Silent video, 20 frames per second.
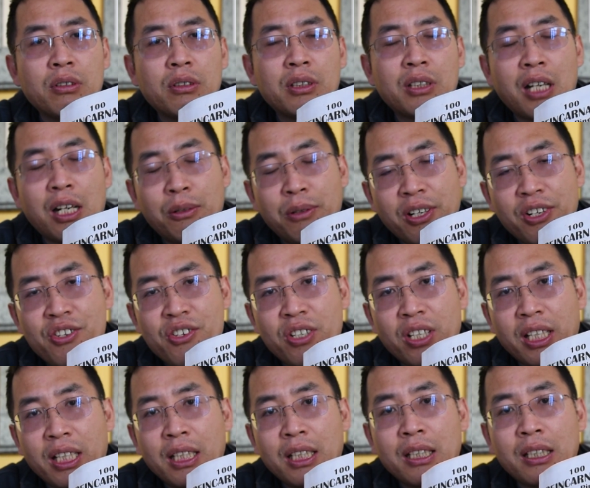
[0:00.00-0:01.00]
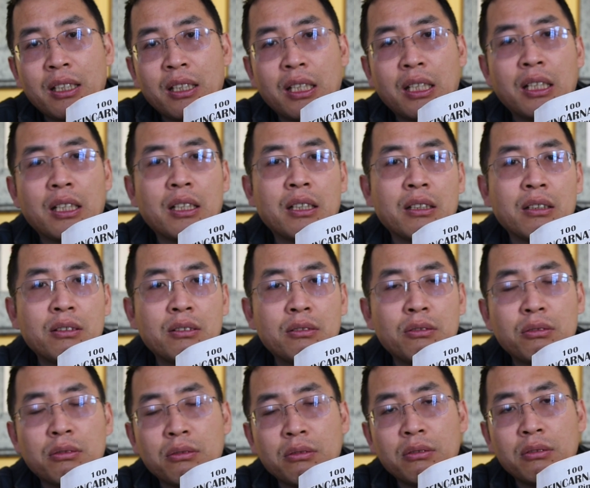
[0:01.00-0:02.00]
directly
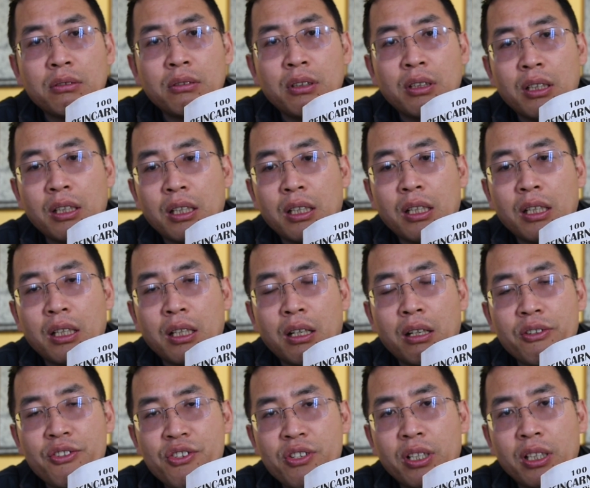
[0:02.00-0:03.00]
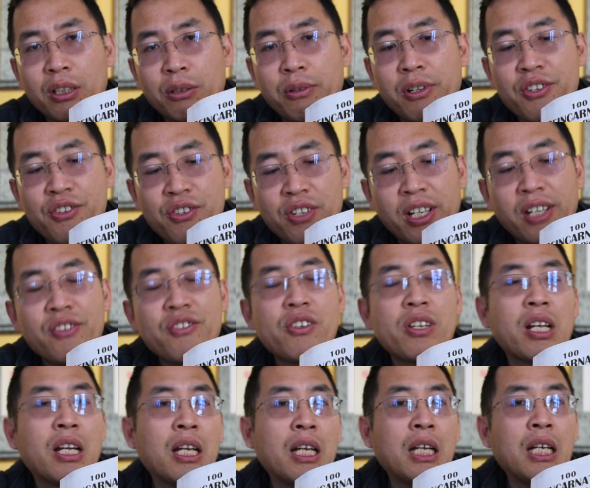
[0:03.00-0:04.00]
to answer the
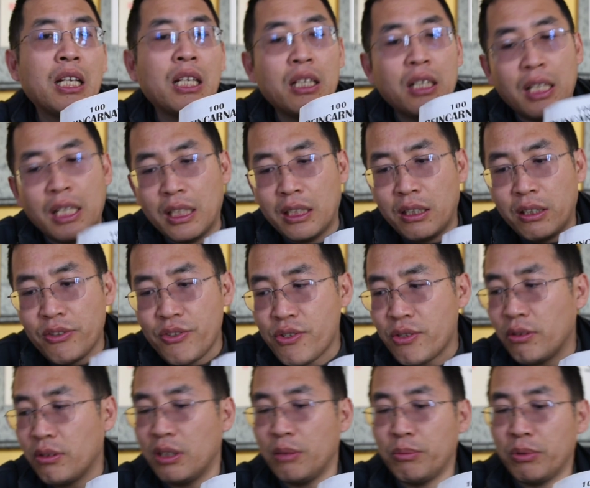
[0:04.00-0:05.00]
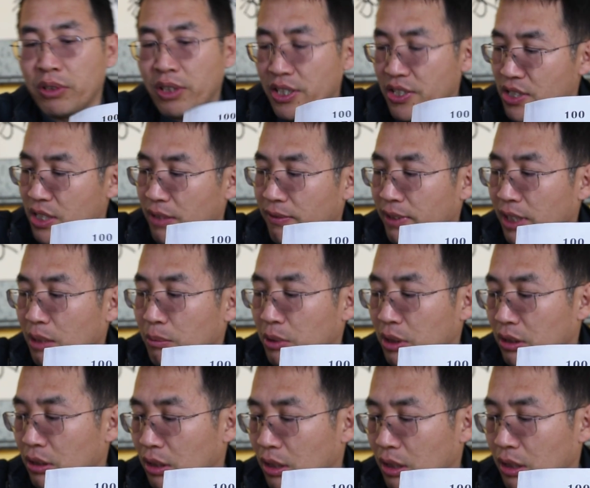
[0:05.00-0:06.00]
questions. And also the book is
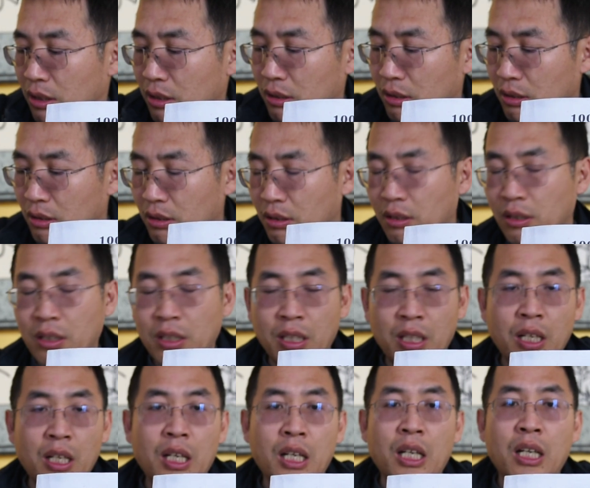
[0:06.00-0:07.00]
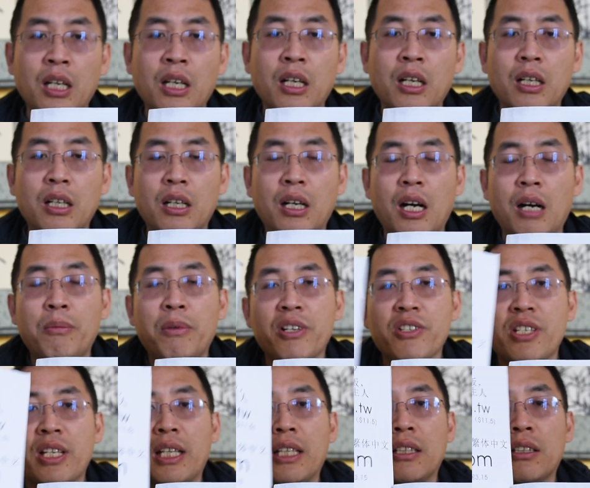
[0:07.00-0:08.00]
available on
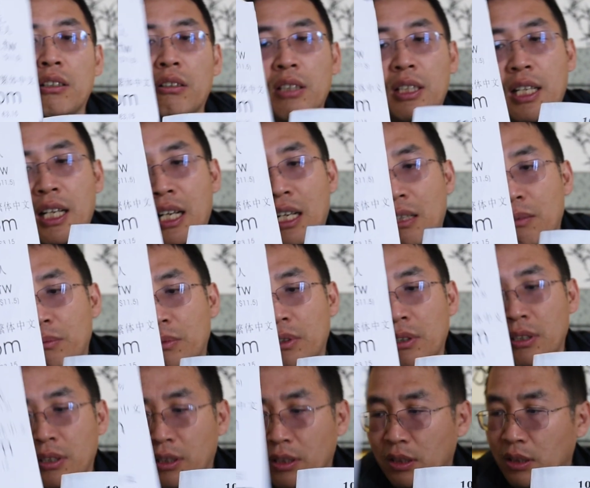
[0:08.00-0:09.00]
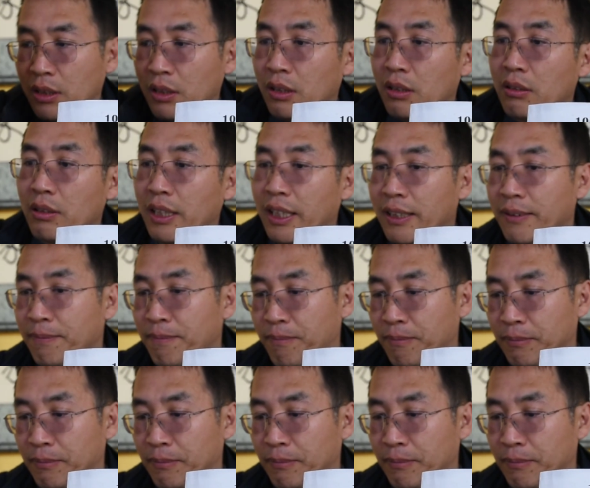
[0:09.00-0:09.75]
Amazon.com. Okay.